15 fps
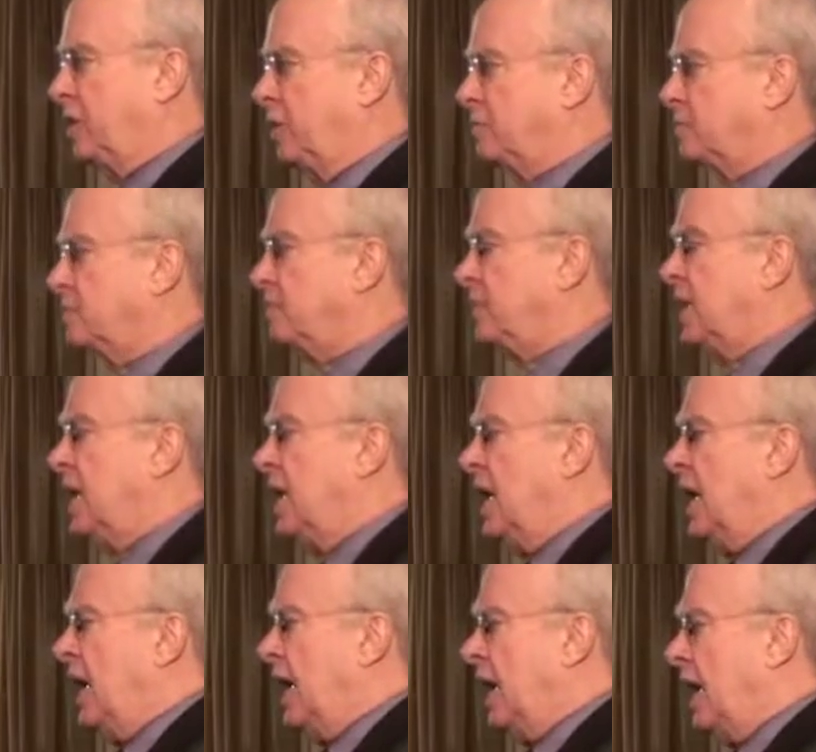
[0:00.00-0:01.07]
help.
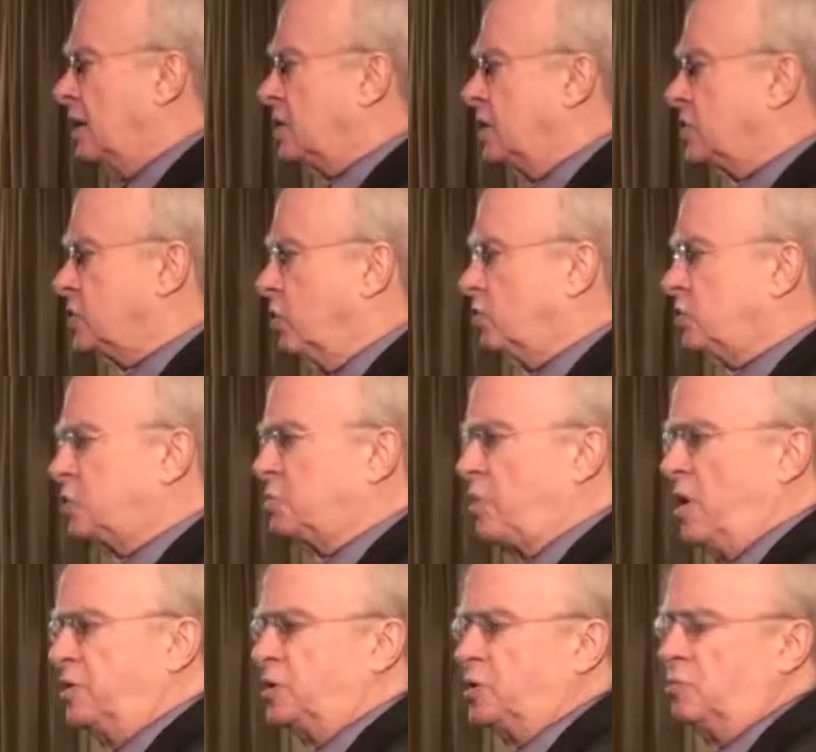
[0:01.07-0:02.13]
It's also
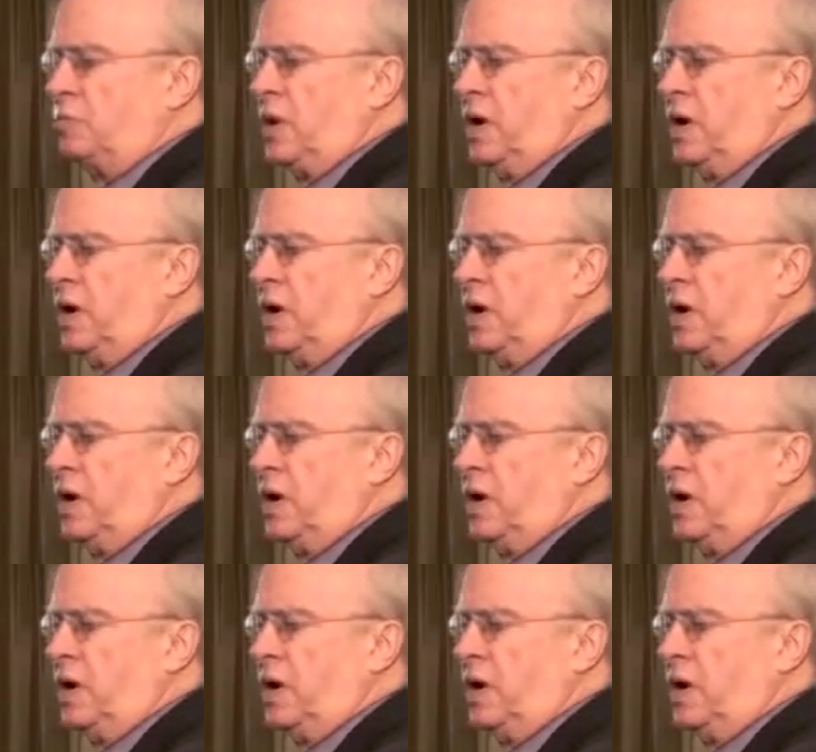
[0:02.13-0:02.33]
sponsored